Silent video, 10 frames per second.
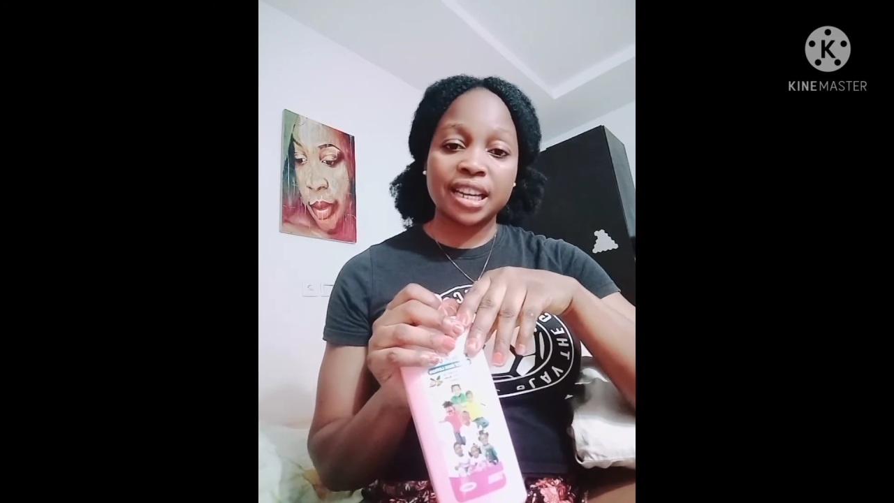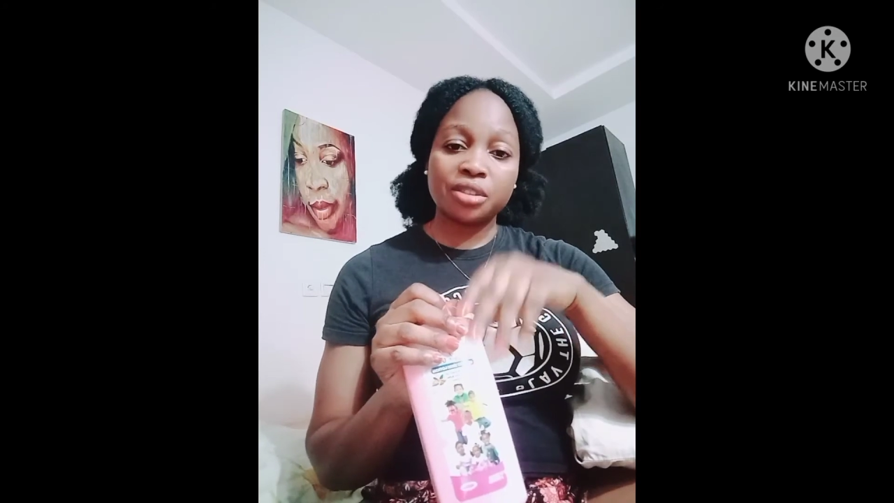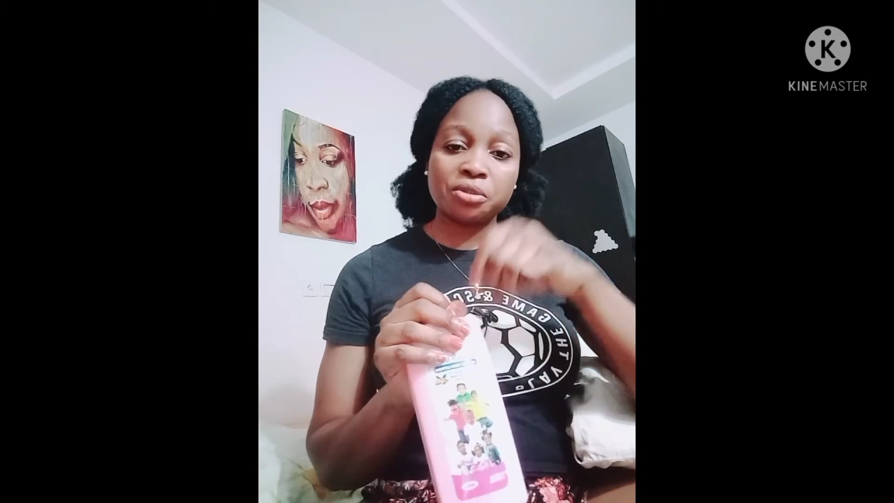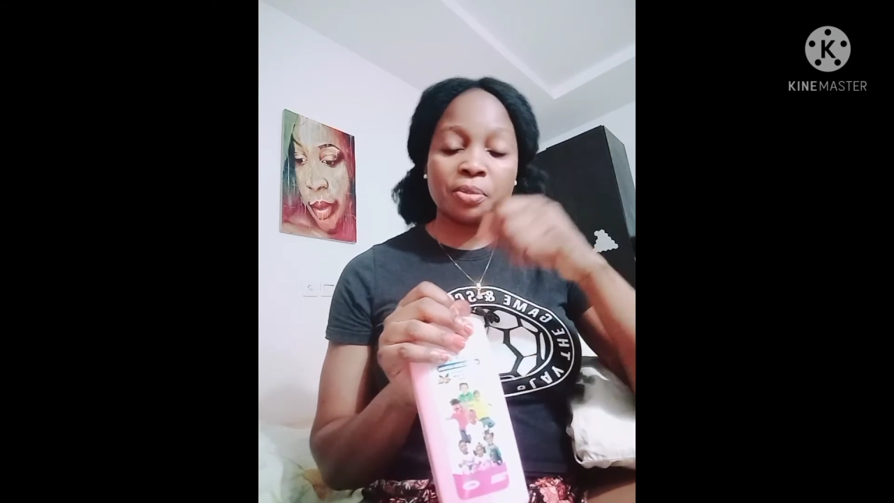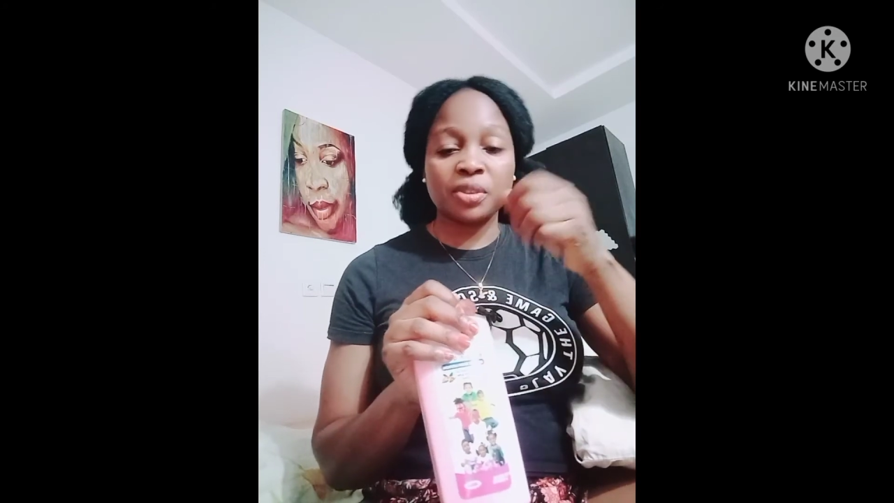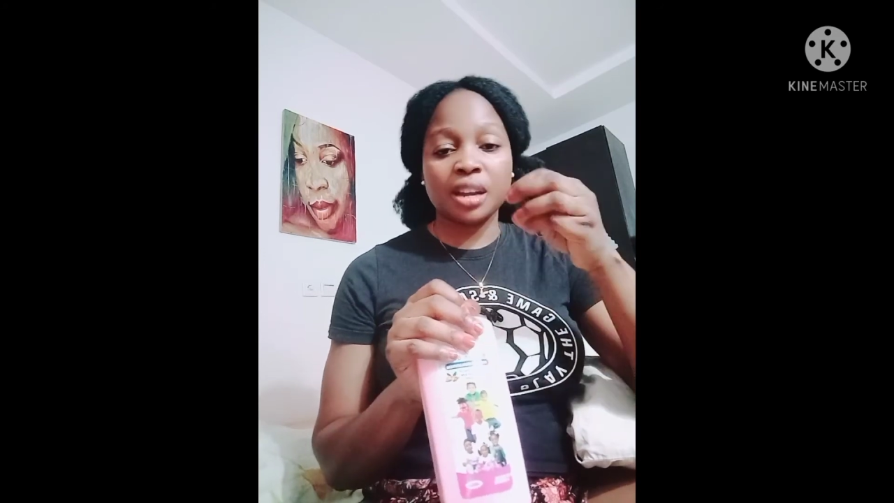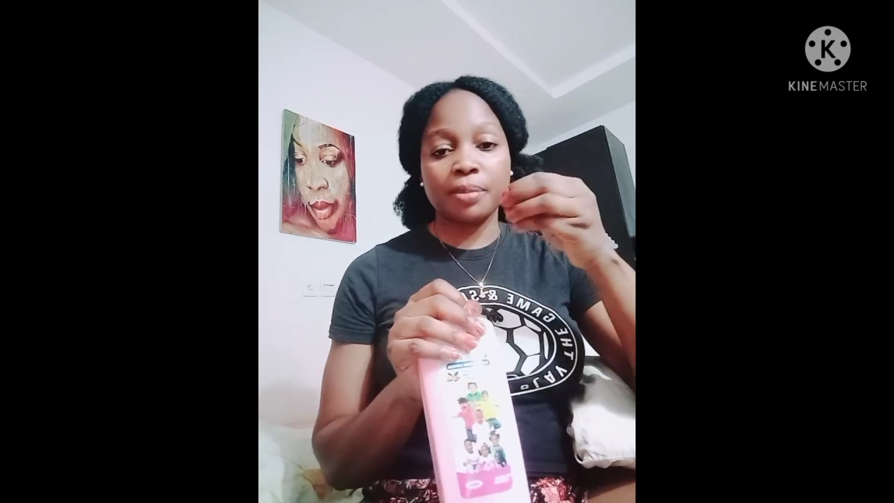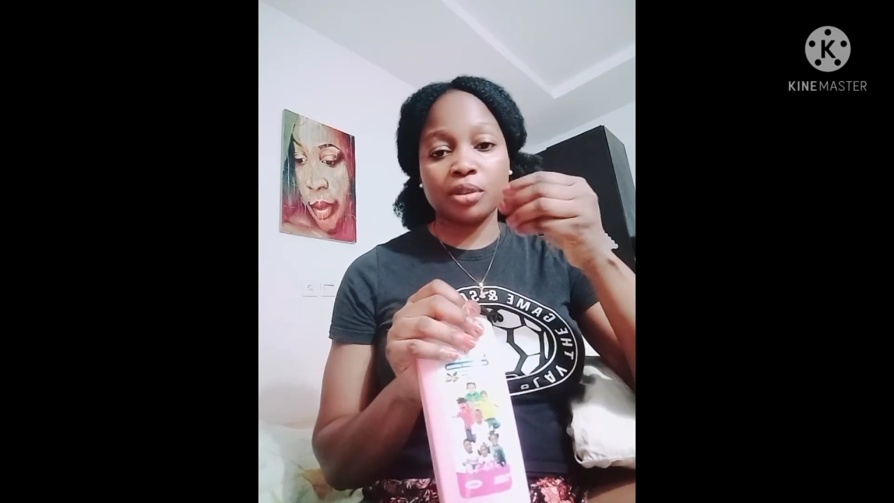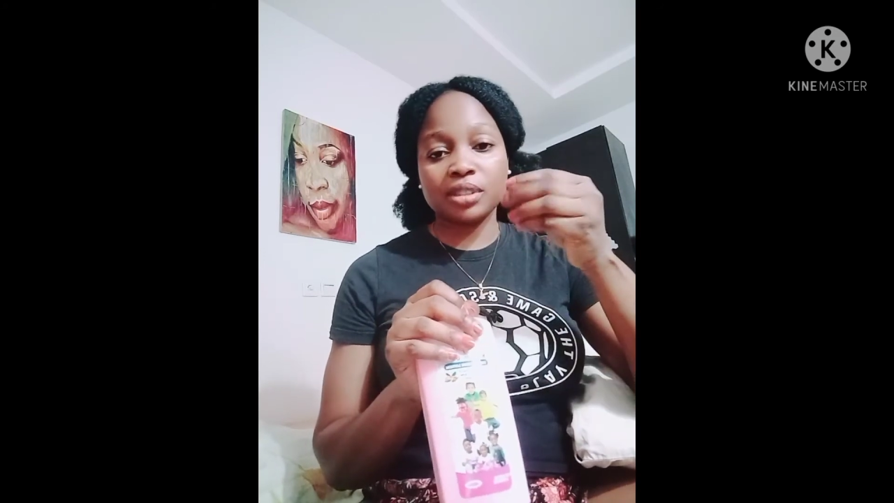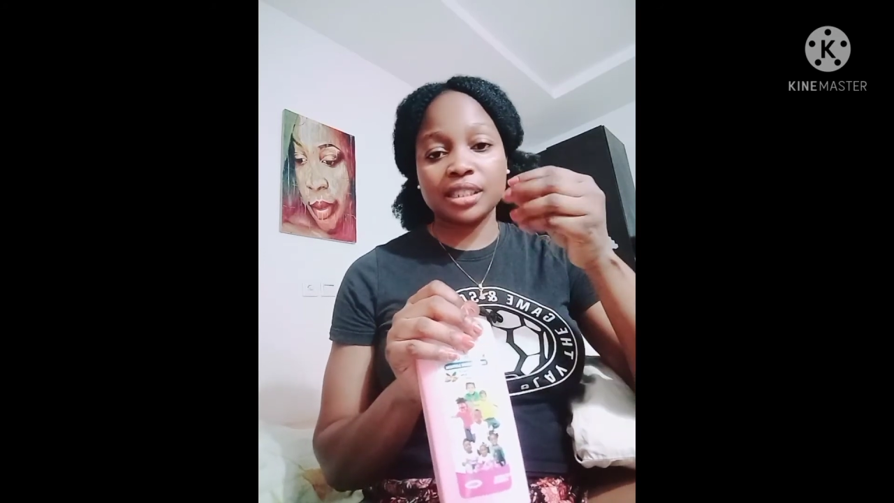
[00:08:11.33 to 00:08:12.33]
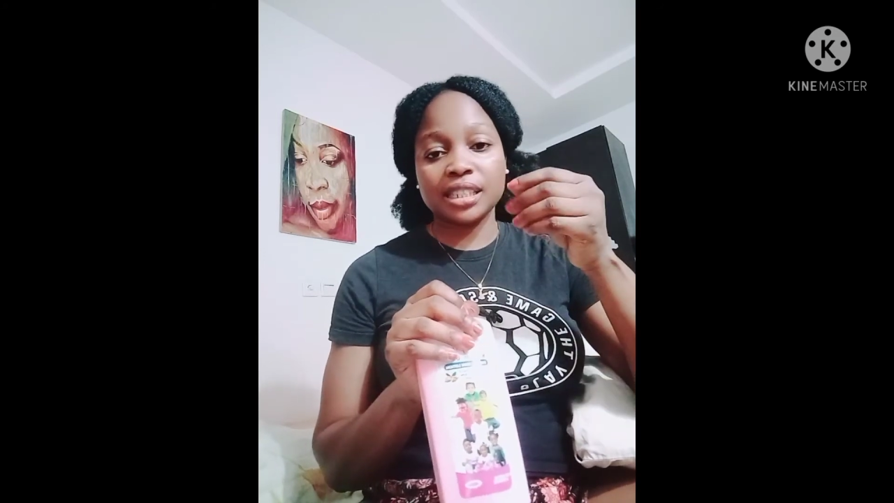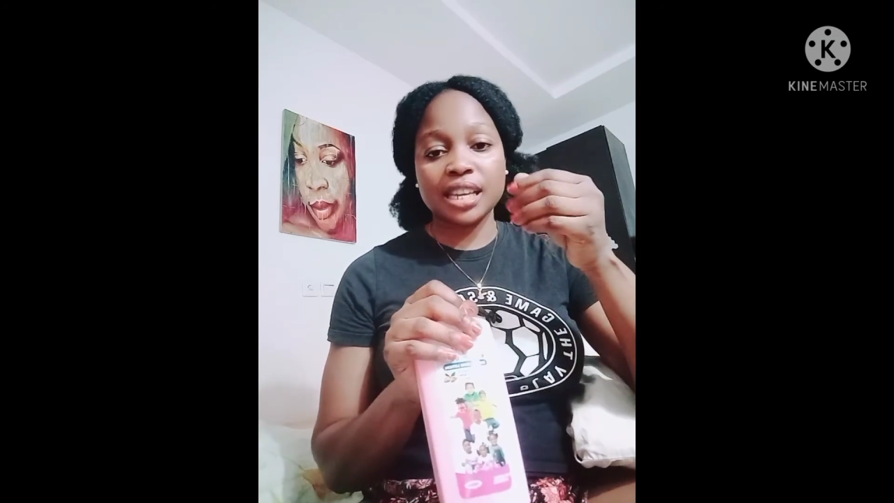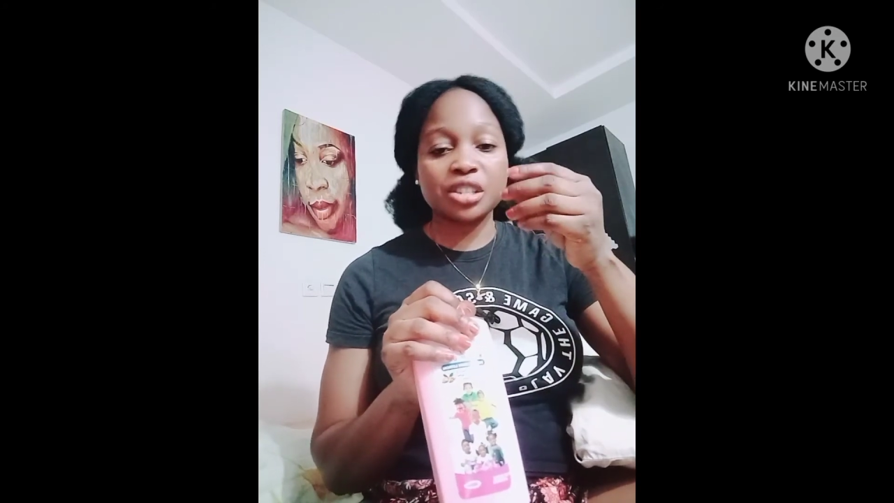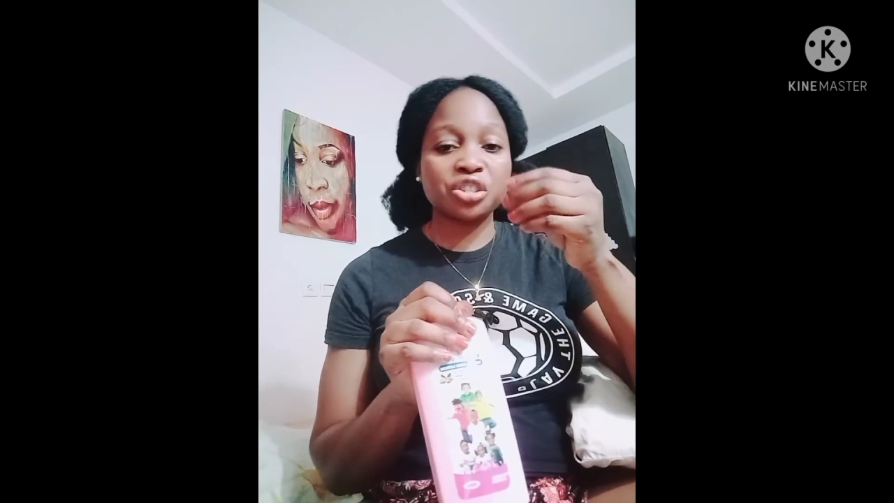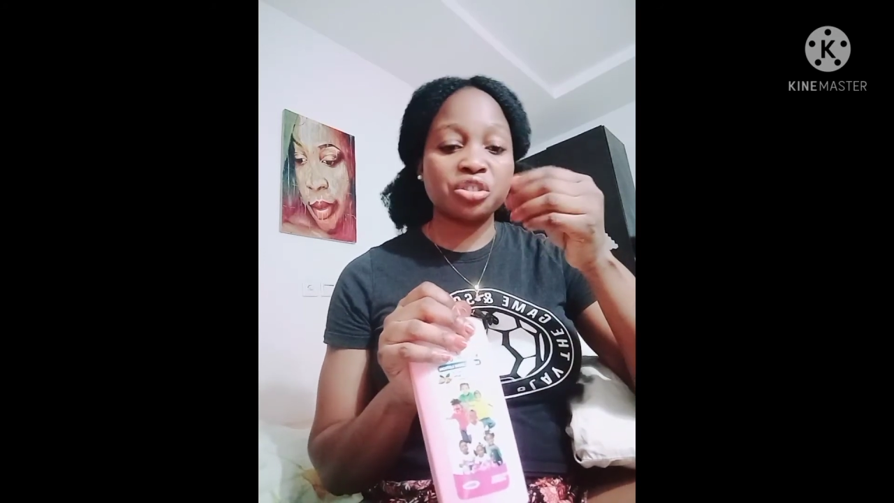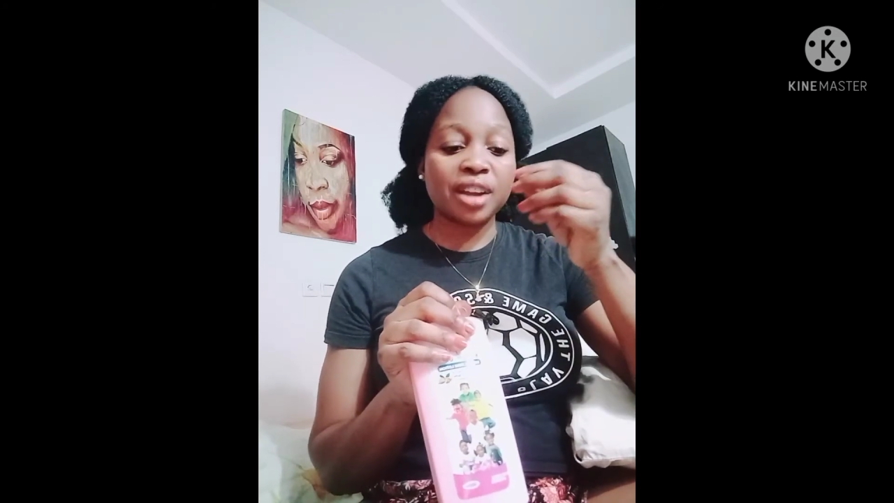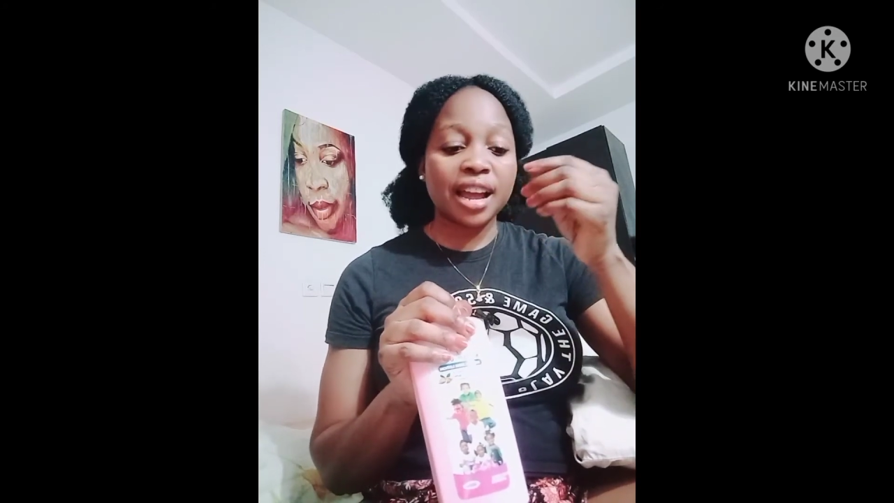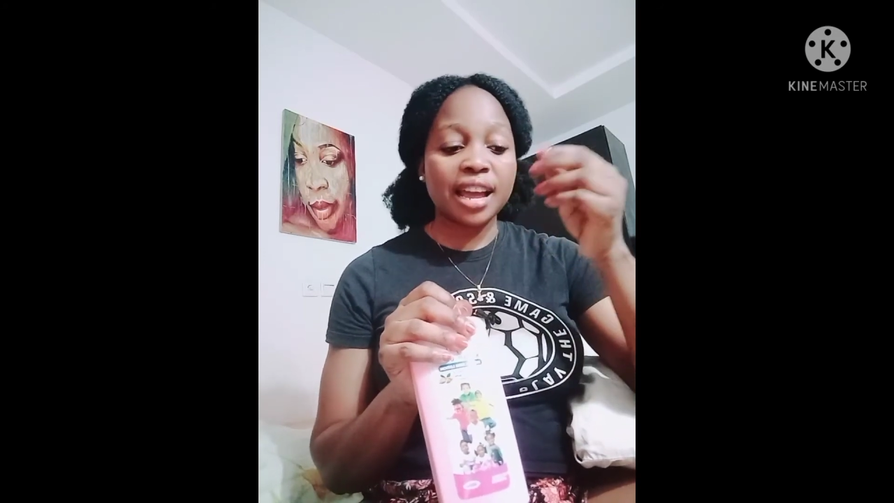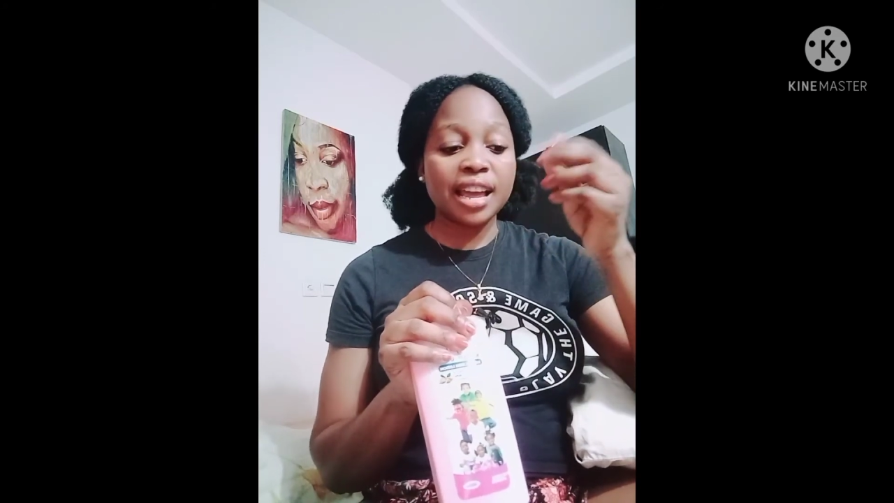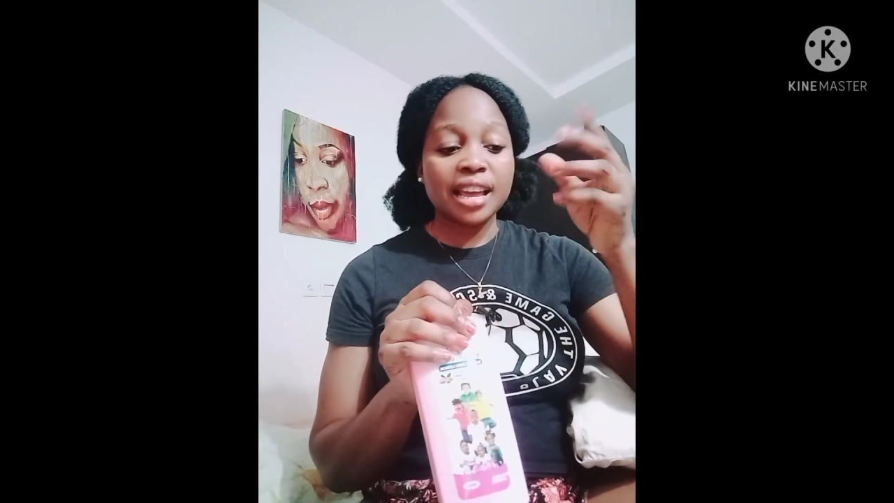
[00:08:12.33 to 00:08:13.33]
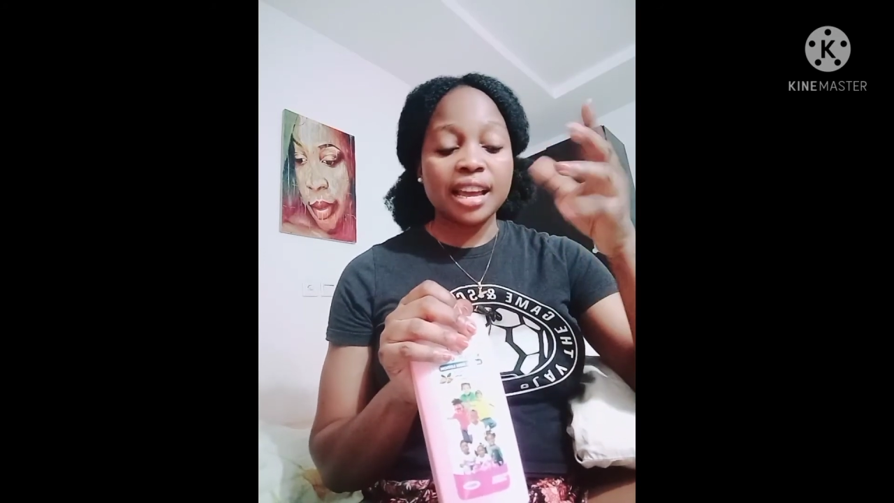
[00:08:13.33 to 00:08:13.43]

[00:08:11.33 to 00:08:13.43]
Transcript: can do something about the extra